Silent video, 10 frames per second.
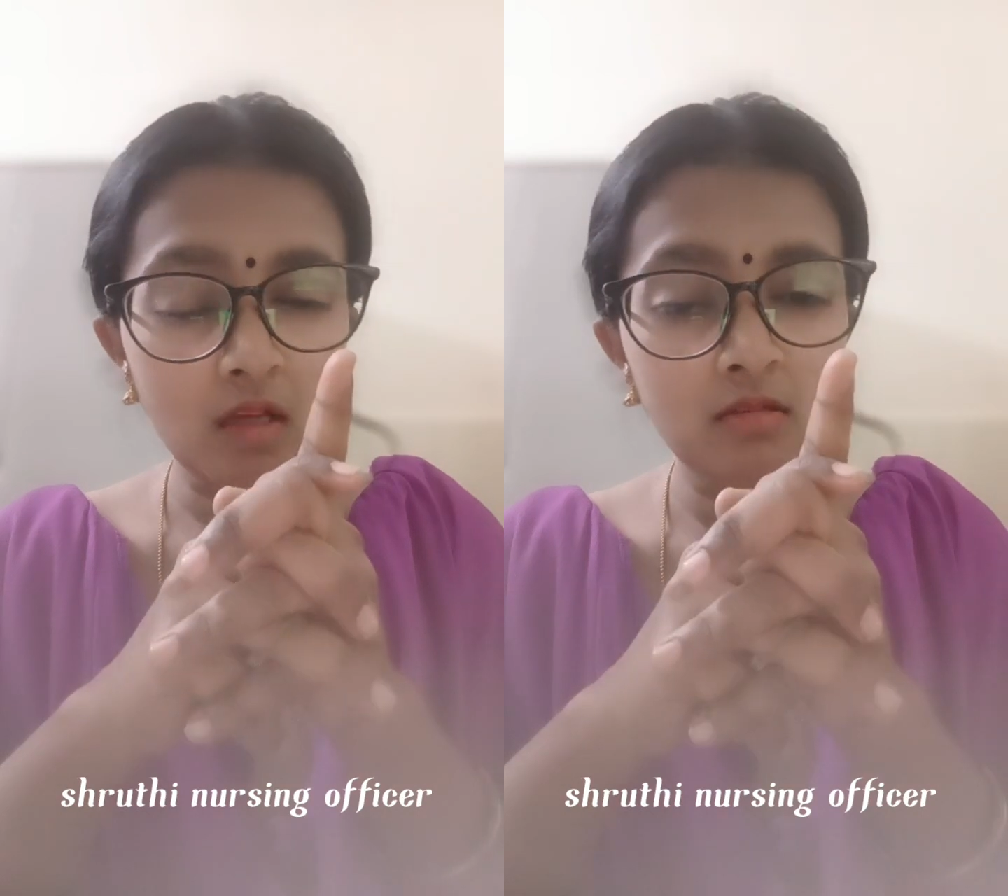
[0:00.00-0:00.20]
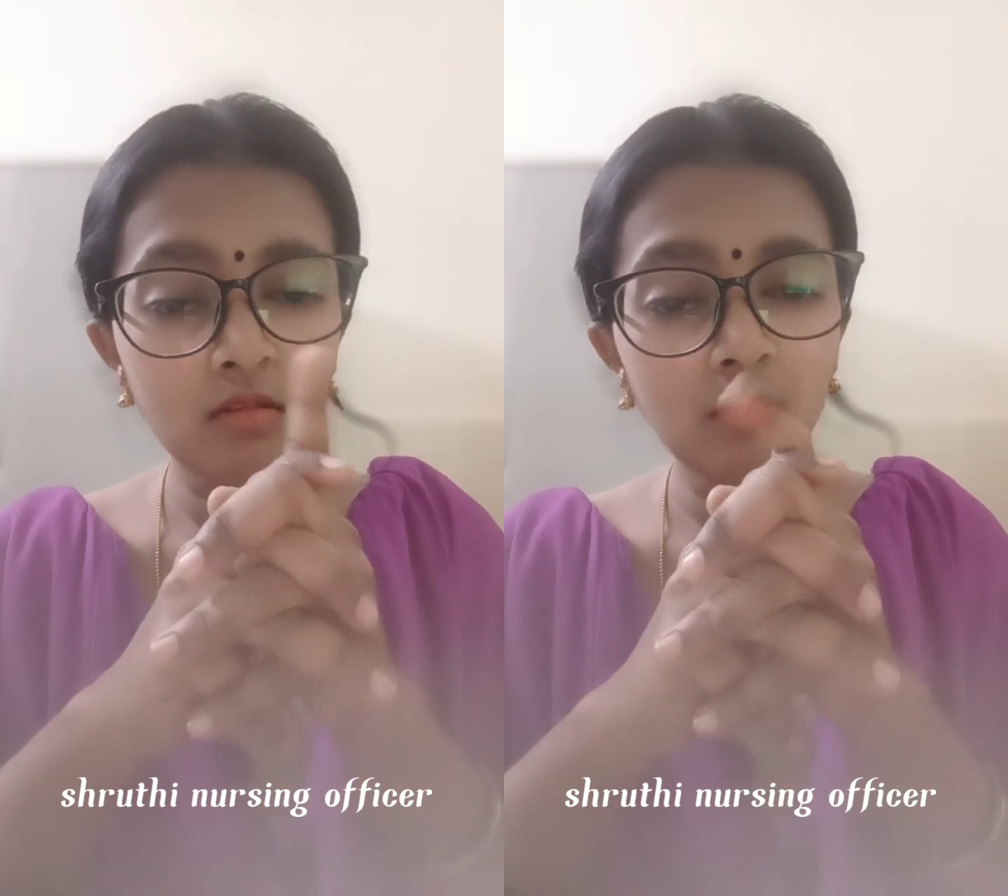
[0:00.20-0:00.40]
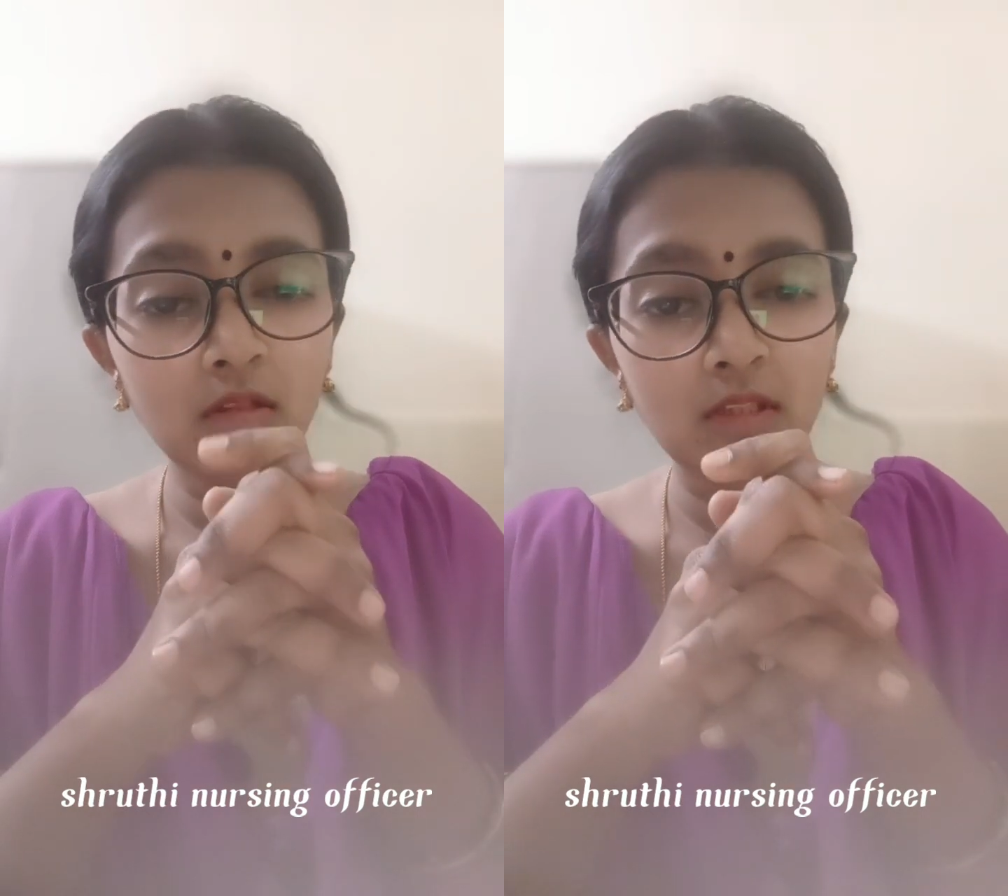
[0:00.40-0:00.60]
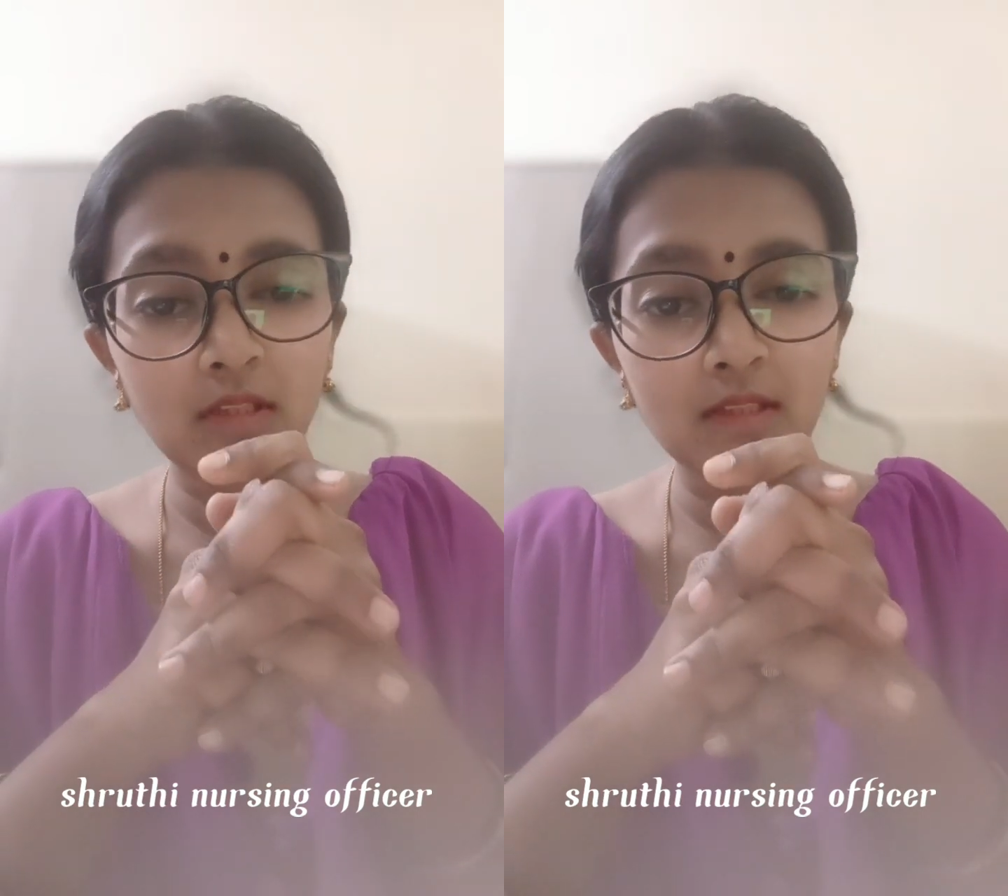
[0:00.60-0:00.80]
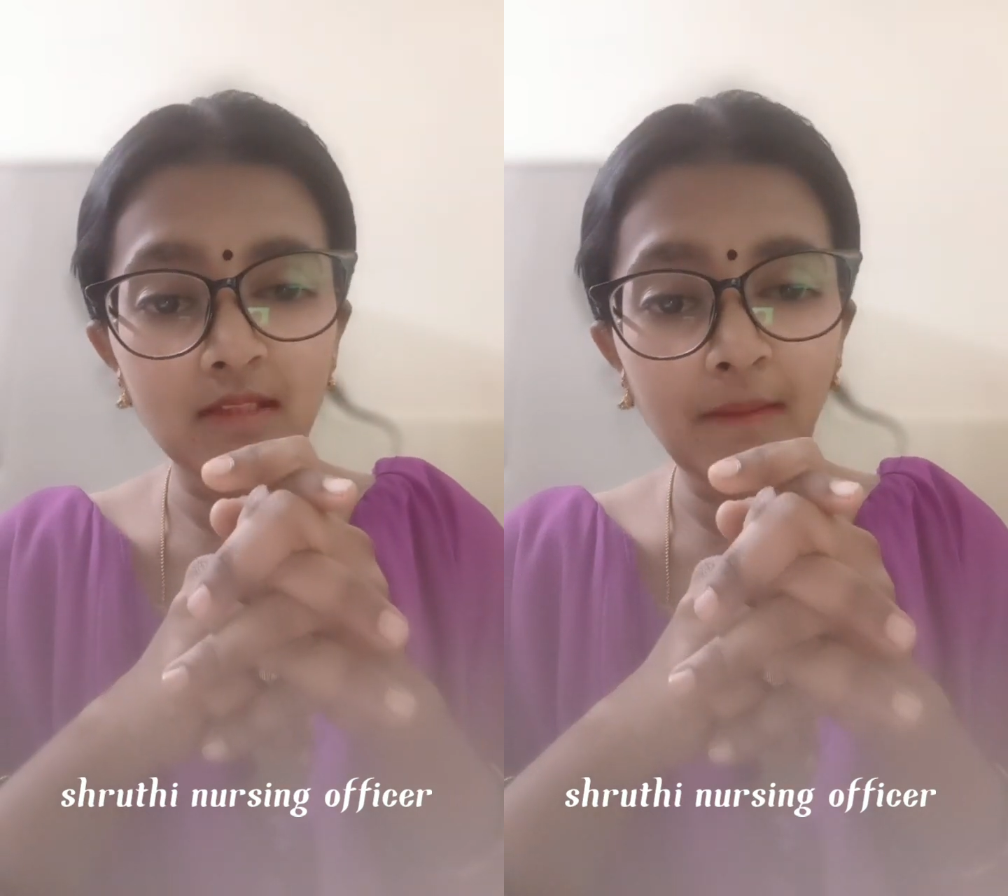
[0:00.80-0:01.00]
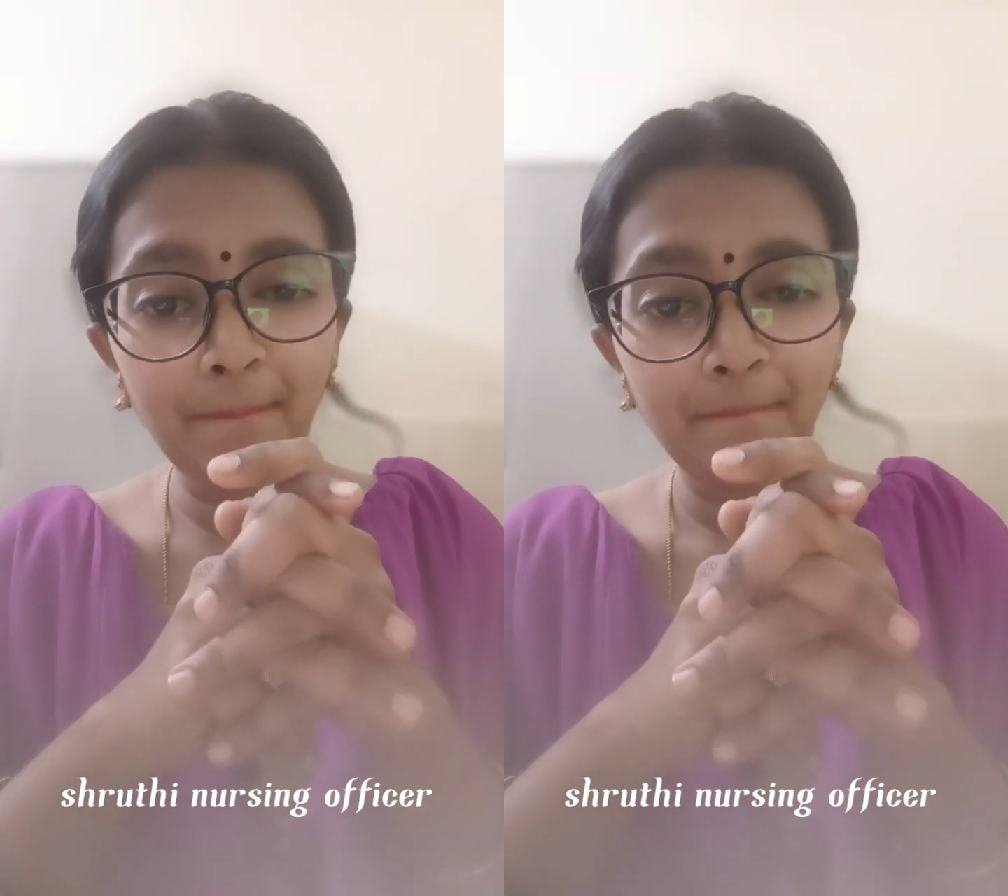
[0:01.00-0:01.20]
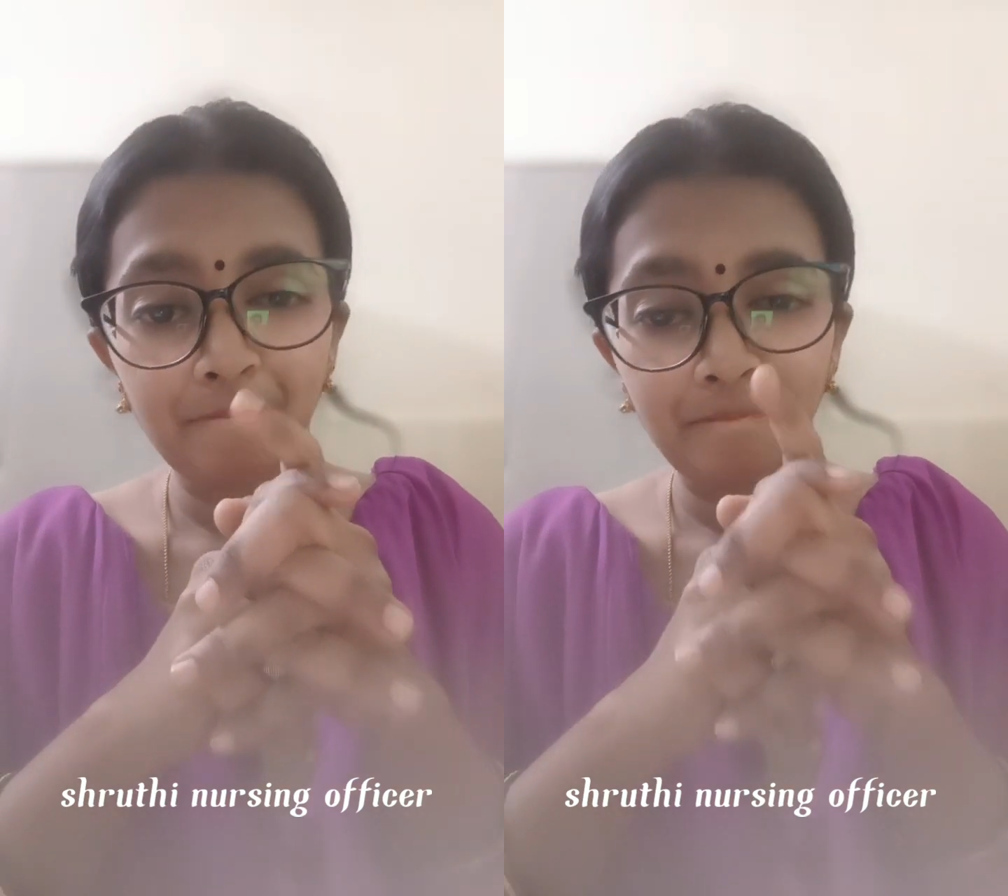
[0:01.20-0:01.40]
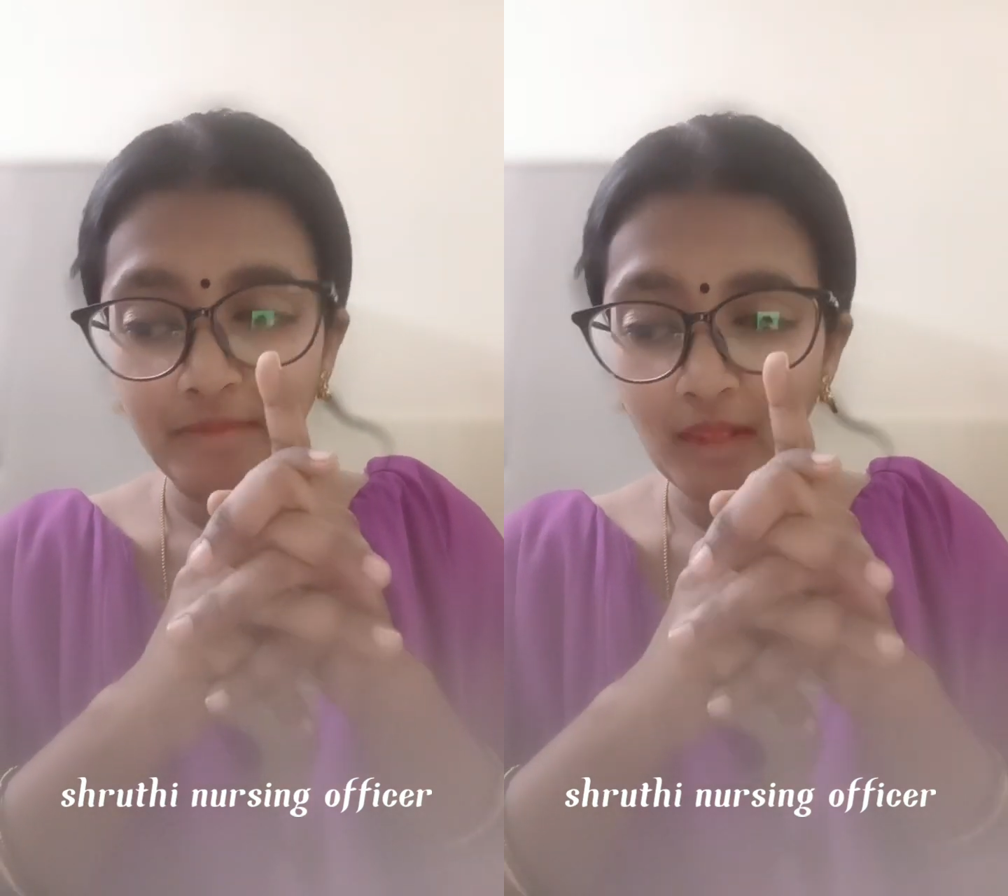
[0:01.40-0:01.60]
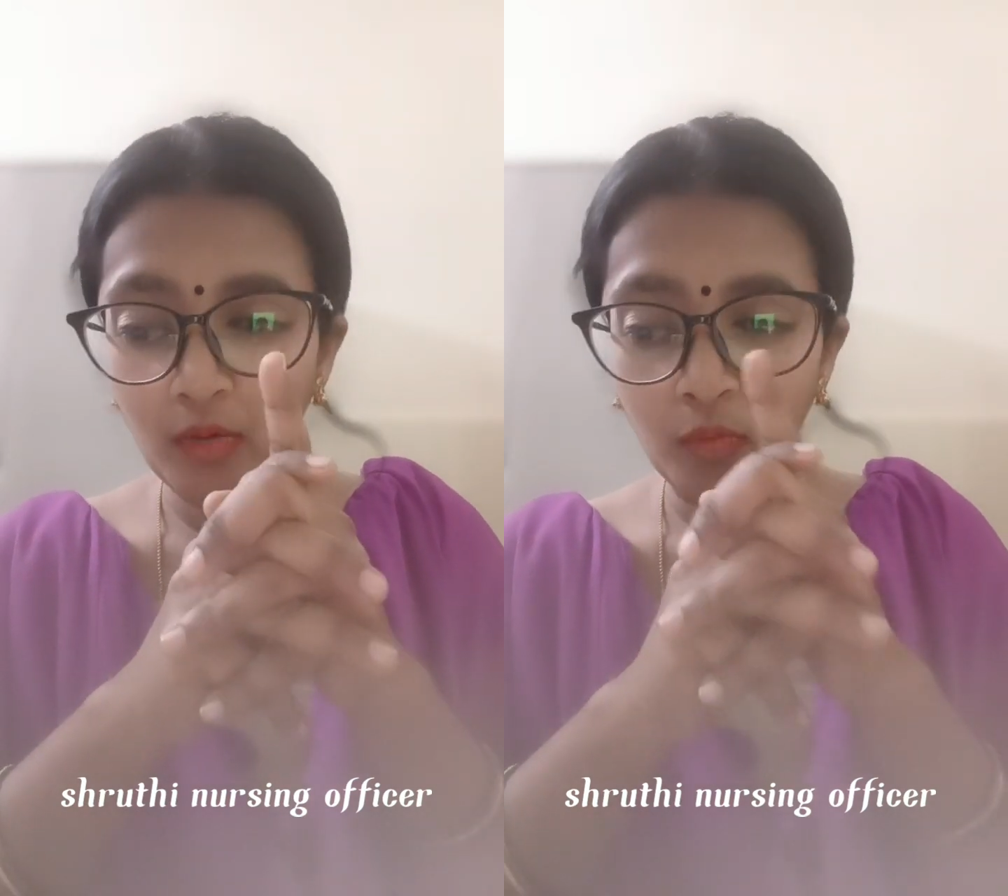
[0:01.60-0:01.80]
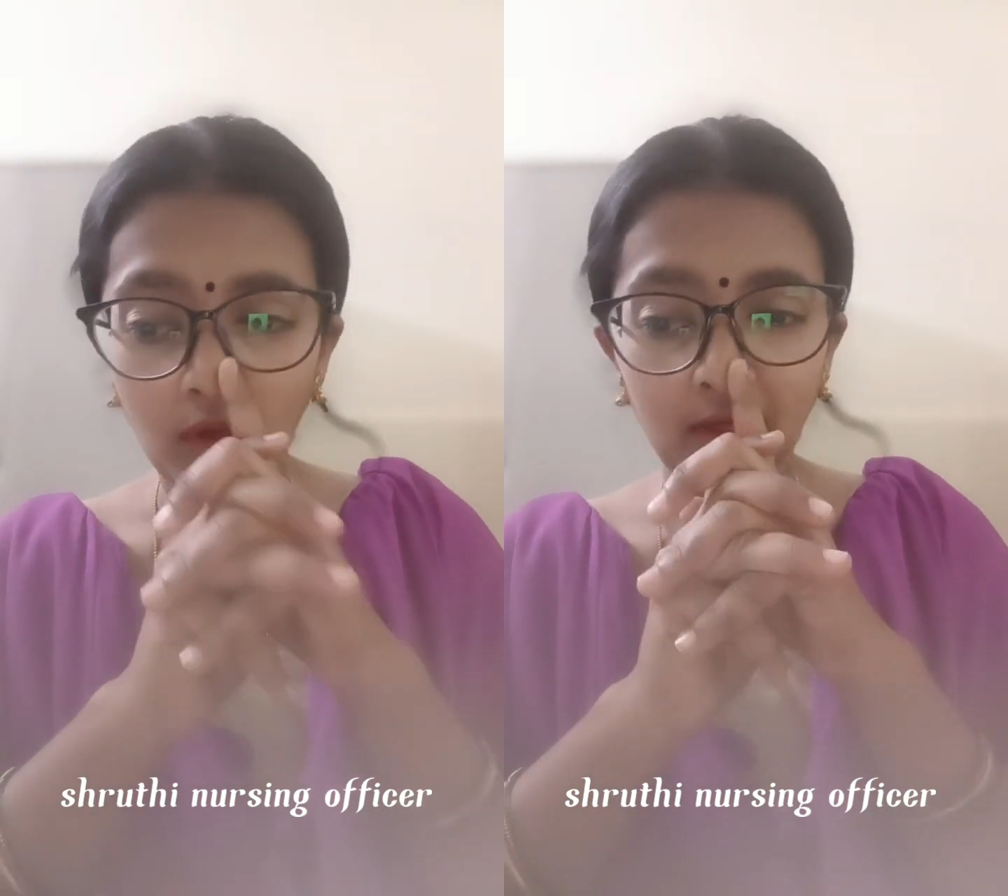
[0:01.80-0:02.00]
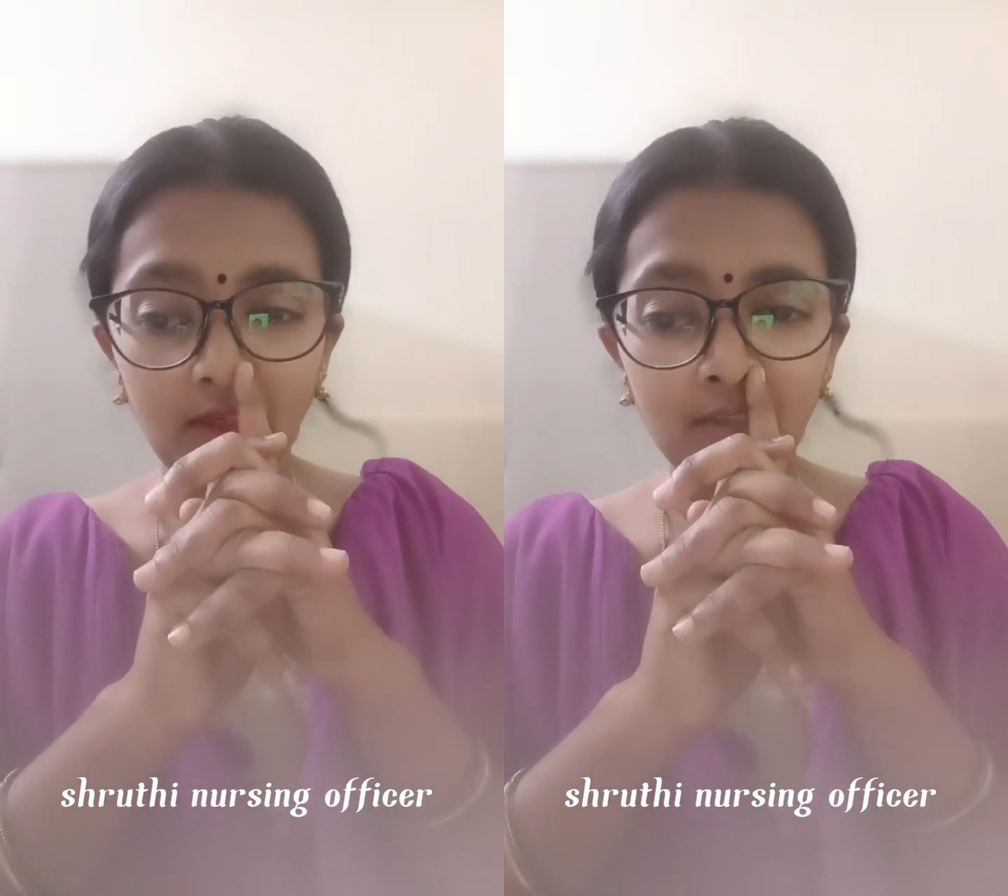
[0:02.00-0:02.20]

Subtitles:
so this is the one,